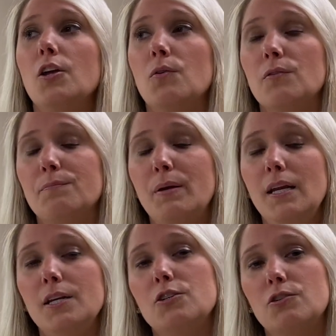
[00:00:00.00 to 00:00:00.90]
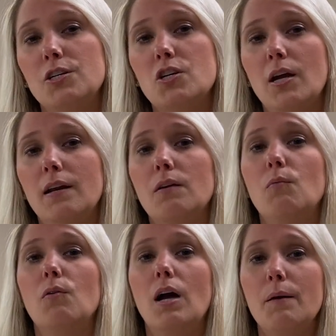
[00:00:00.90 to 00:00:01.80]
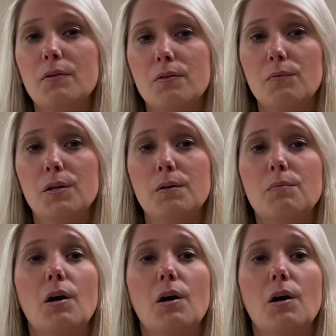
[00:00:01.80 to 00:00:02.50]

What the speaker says: your pediatrician will come to the room,